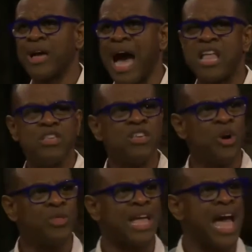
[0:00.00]
I didn't
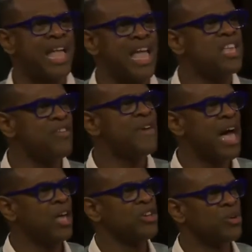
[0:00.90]
know they had any
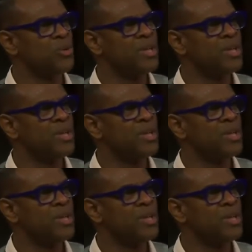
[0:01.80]
value.